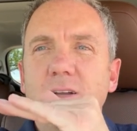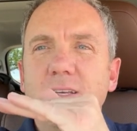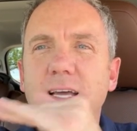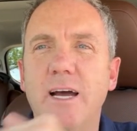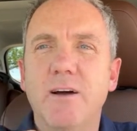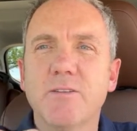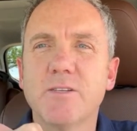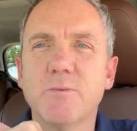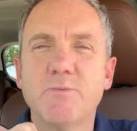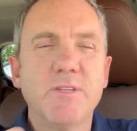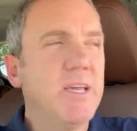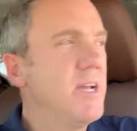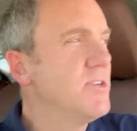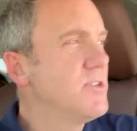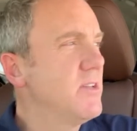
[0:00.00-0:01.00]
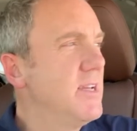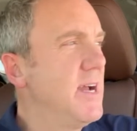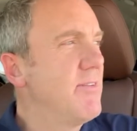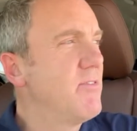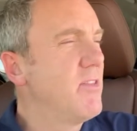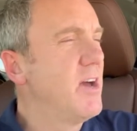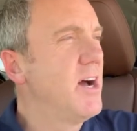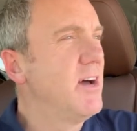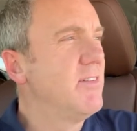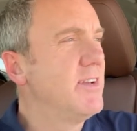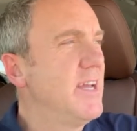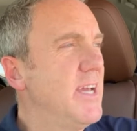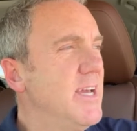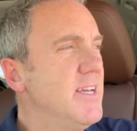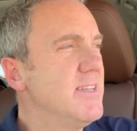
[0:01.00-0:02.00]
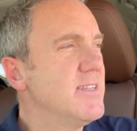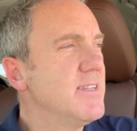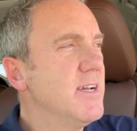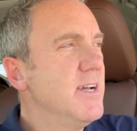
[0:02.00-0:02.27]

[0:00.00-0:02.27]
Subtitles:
down substantially after the holidays,